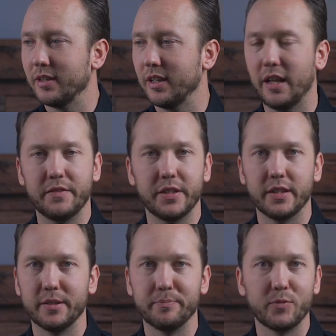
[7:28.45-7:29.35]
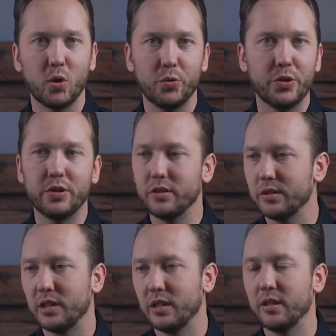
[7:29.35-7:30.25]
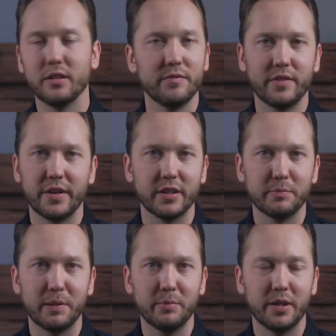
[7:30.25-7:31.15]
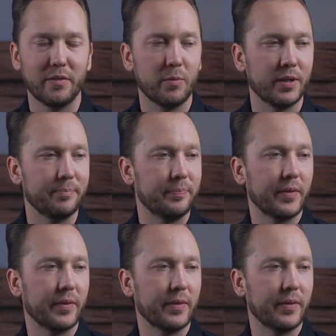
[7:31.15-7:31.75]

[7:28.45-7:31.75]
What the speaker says: I love the owner, very nice people, everyone.